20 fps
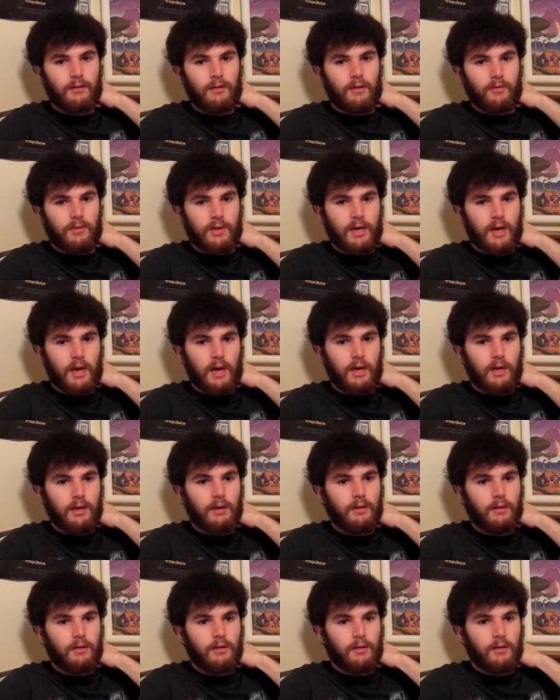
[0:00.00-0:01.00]
okay,
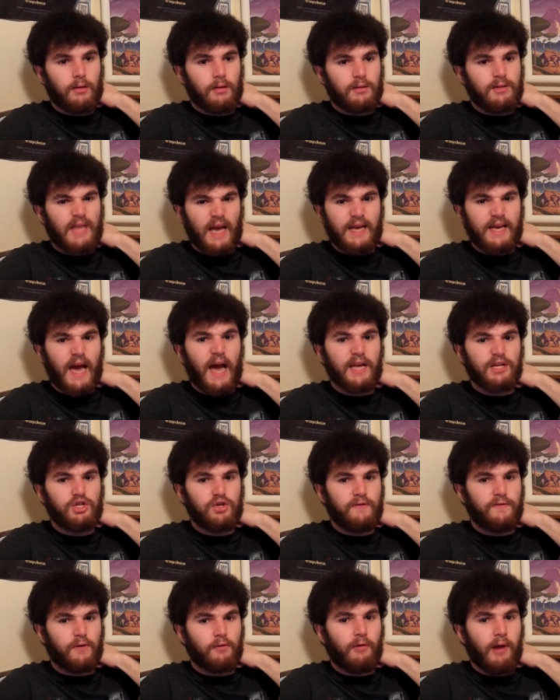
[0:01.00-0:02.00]
Daikaiju
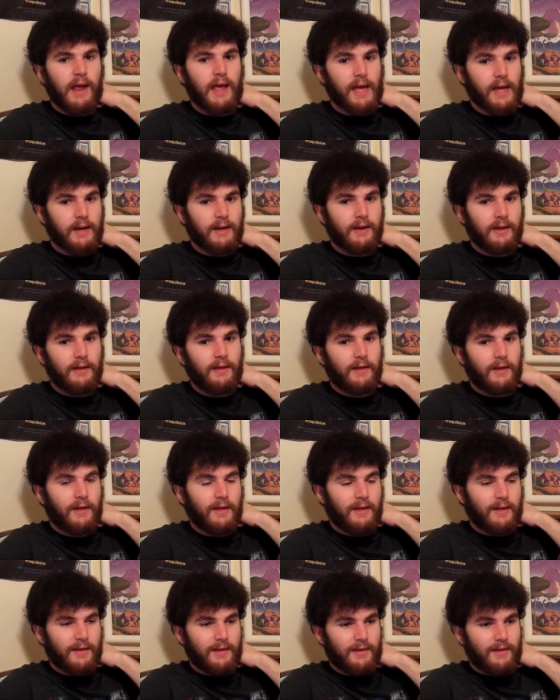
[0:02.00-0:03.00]
Varan
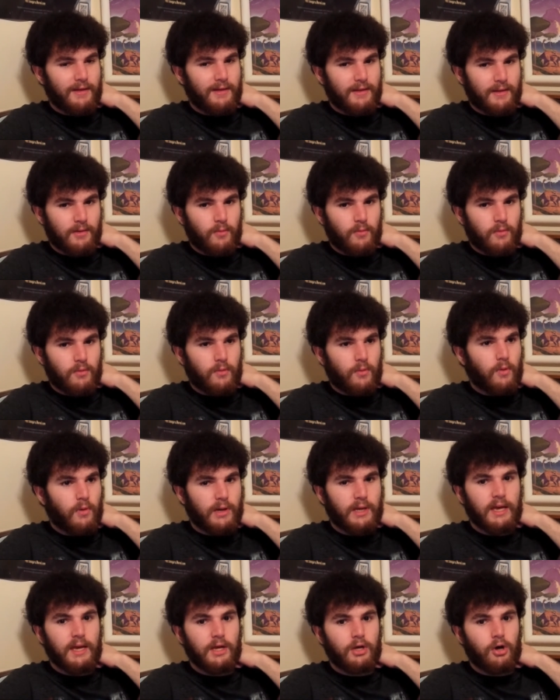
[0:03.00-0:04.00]
or
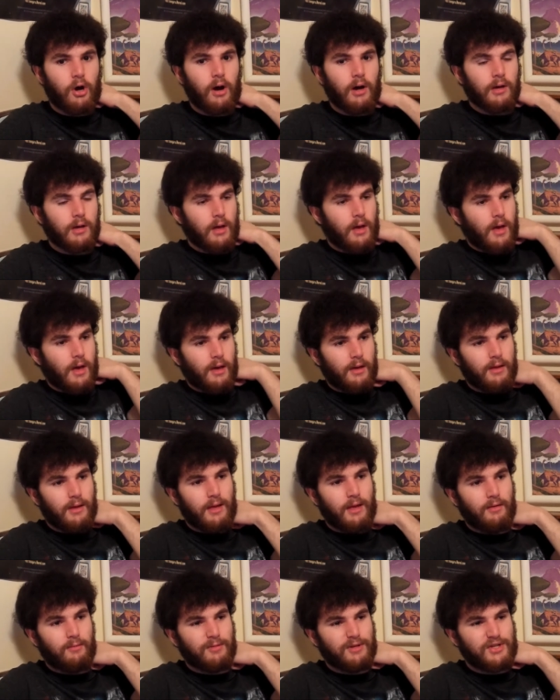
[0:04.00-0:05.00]
King Kong,
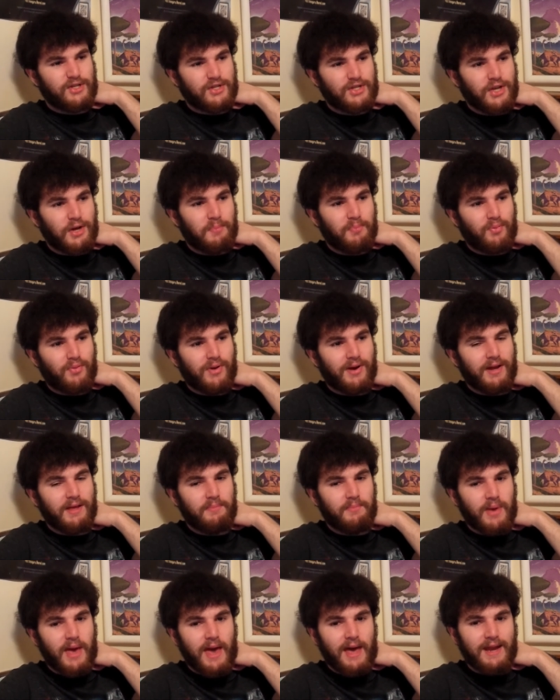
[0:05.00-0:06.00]
it was still pretty
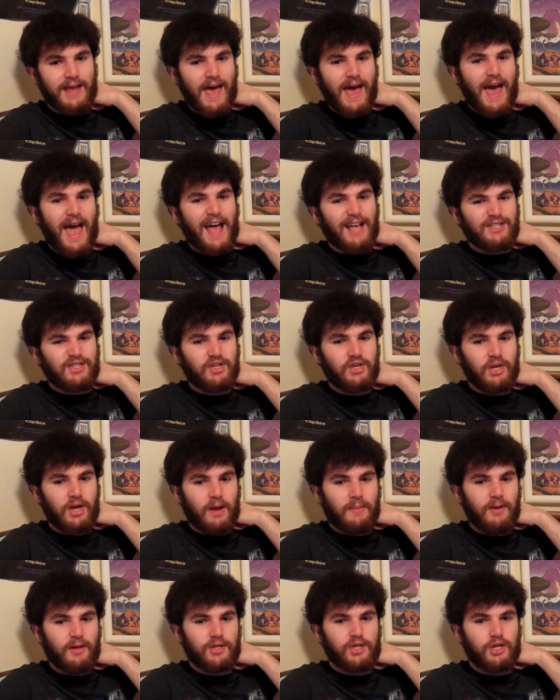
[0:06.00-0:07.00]
badass.
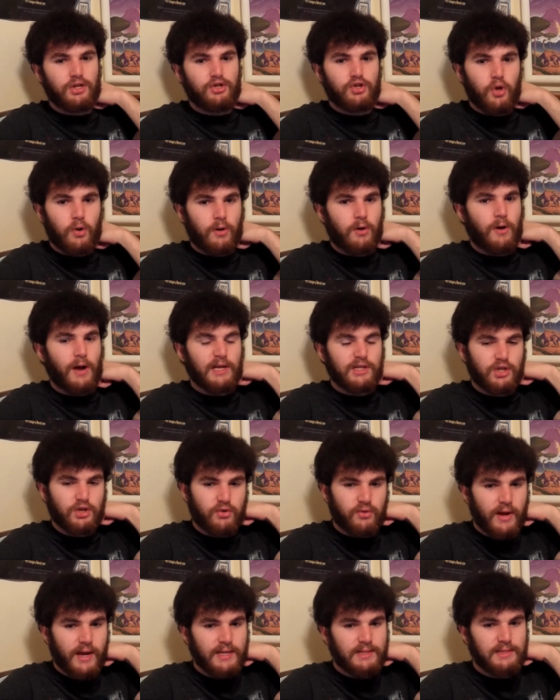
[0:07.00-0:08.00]
Guillermo del Toro has a
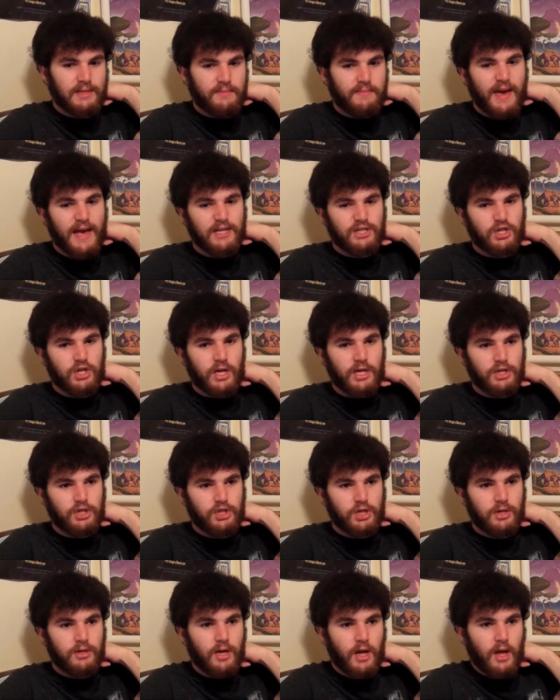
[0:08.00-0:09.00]
crazy
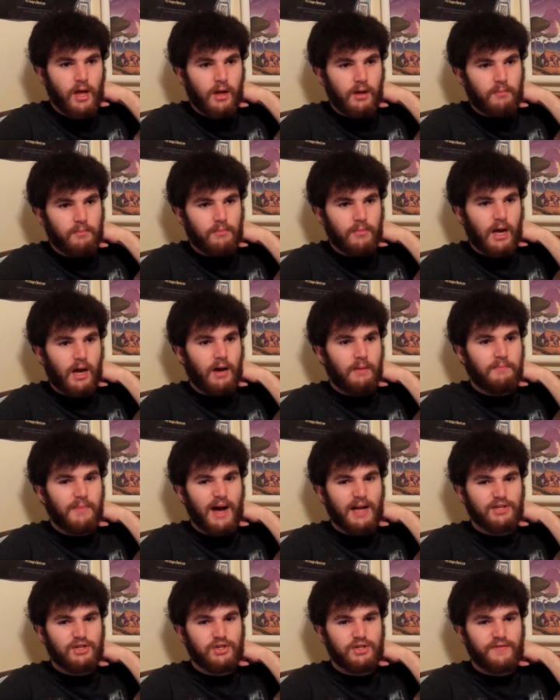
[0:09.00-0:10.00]
imagination. Uh,
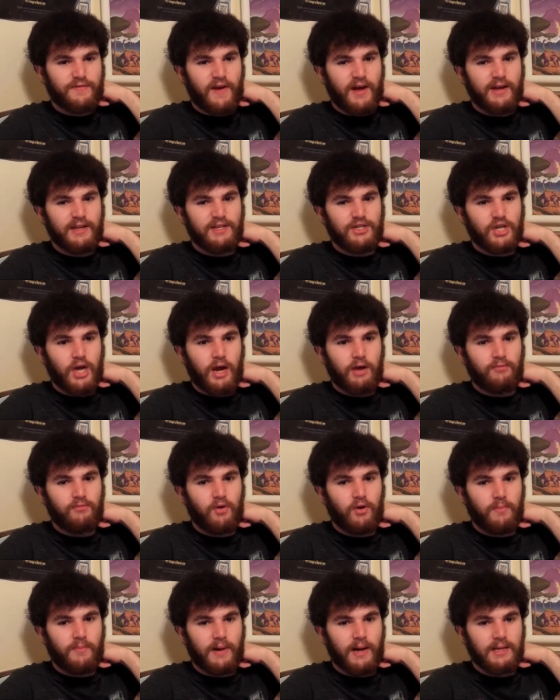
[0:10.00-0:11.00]
monsters fighting giant
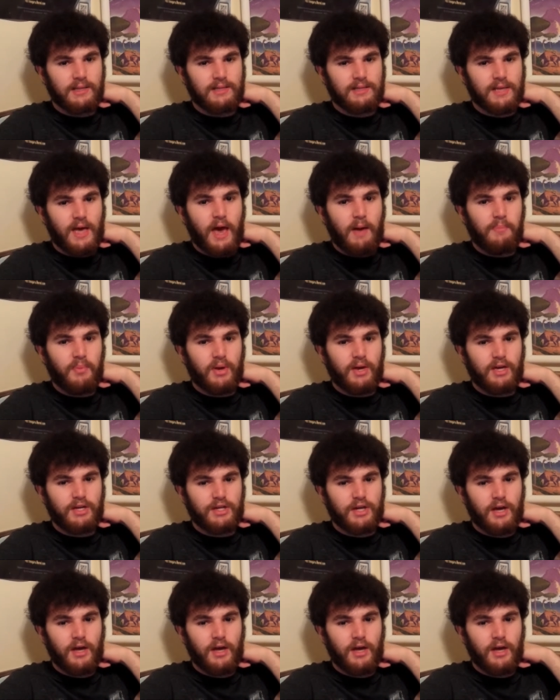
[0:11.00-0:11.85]
robots, epic